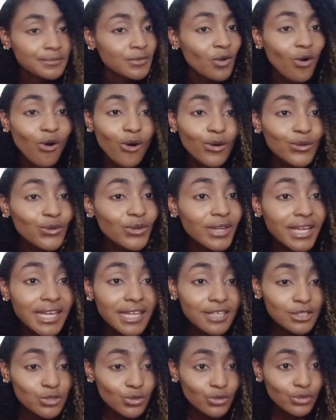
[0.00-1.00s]
All you need
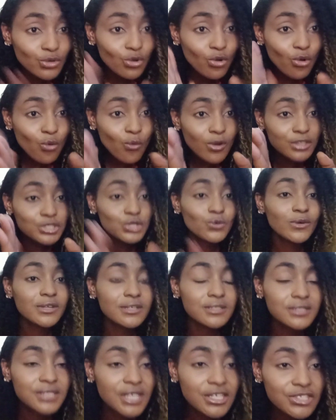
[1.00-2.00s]
is to know what you want
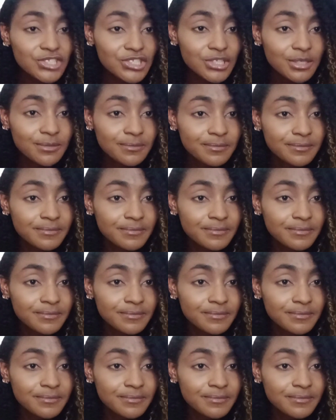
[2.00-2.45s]
to teach